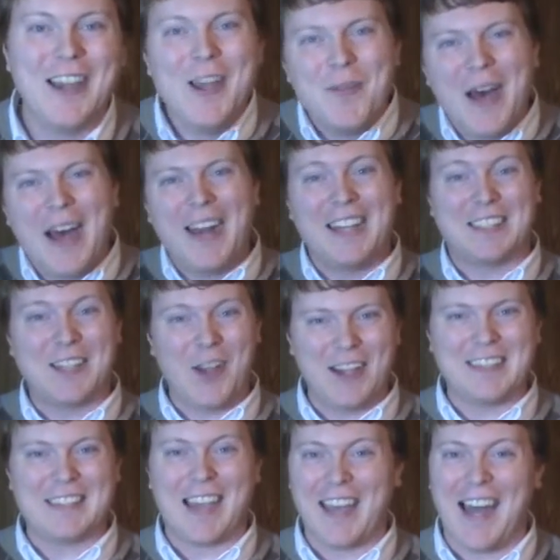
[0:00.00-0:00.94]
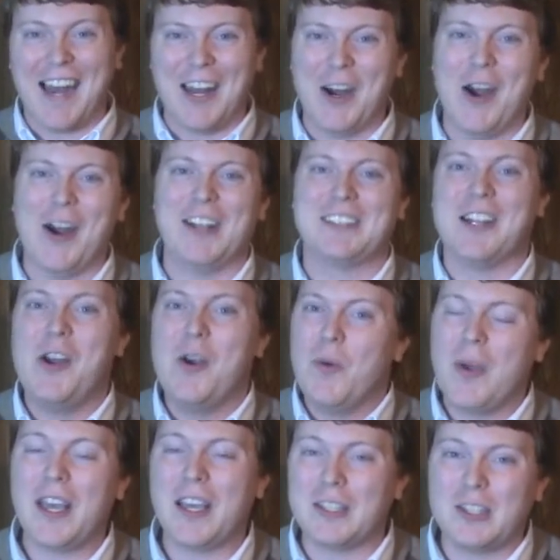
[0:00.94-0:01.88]
But as long as I got an artist,
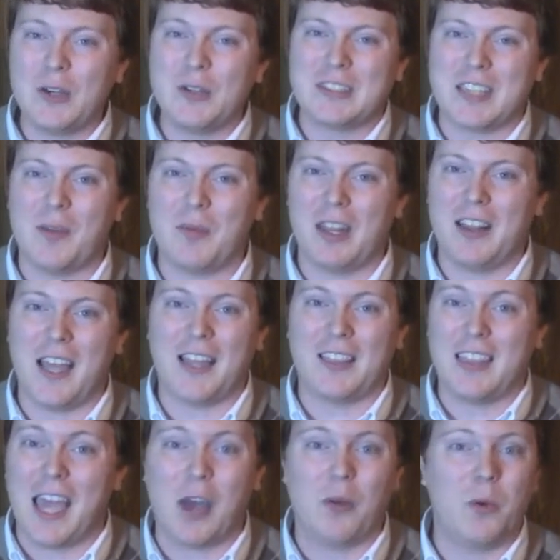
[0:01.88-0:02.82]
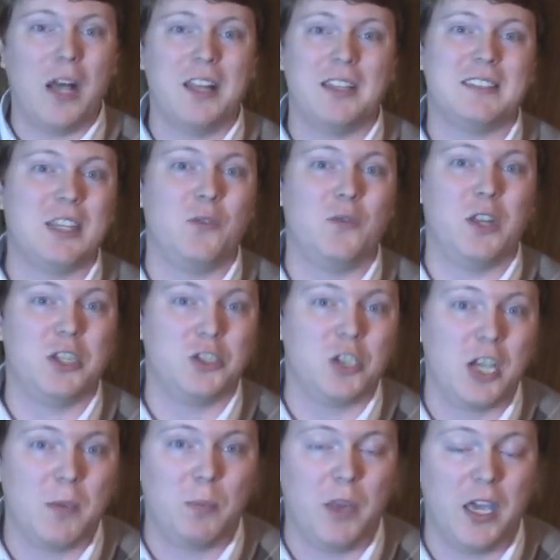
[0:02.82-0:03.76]
we could do something like that relatively
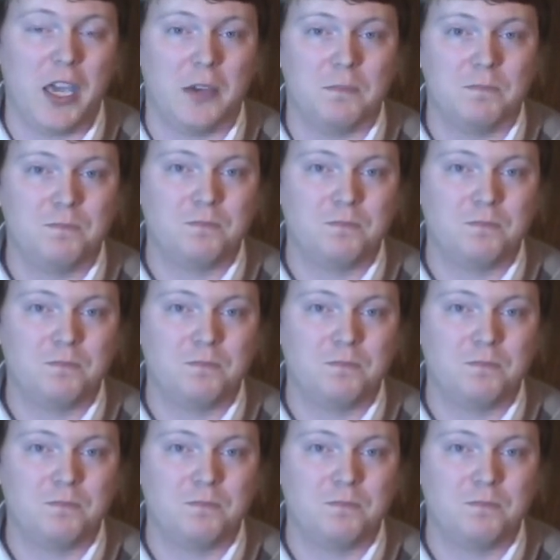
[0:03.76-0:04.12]
cheaply.